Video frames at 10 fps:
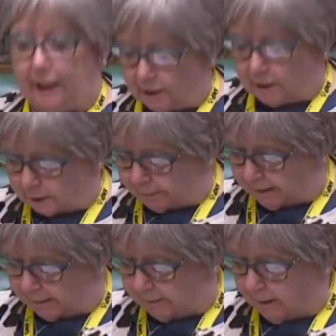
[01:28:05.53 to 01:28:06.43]
Does this
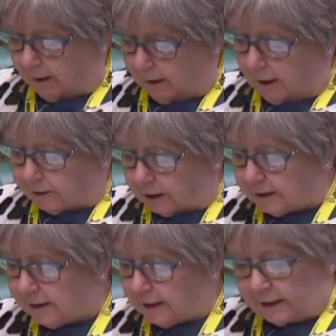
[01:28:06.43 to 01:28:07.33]
mean the Prime
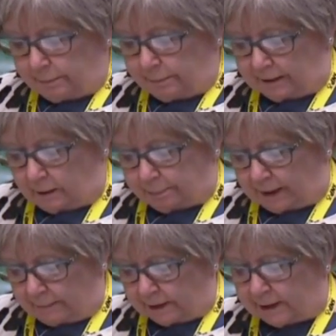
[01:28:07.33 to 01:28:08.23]
Minister plans to
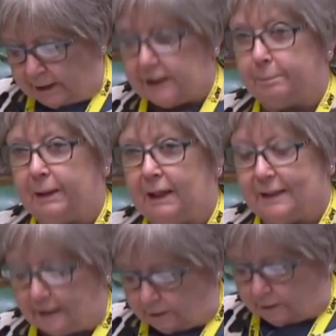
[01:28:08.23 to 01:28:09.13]
ditch her plan
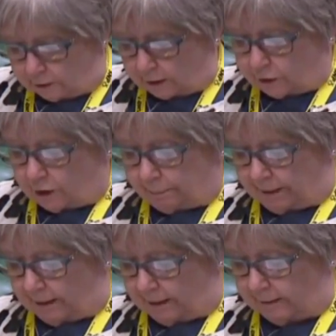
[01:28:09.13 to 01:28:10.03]
for one of
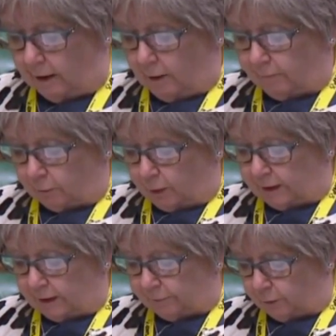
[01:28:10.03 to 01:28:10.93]
those or
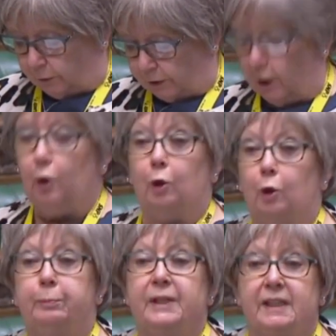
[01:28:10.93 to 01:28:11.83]
proceed
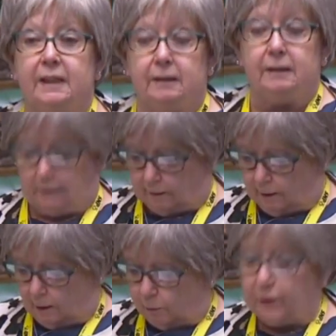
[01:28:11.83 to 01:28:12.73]
without knowing the
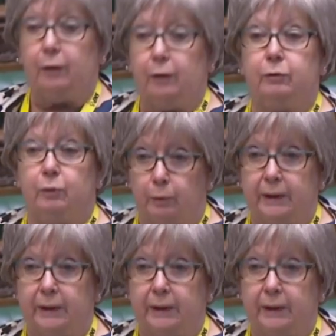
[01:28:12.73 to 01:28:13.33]
consequences?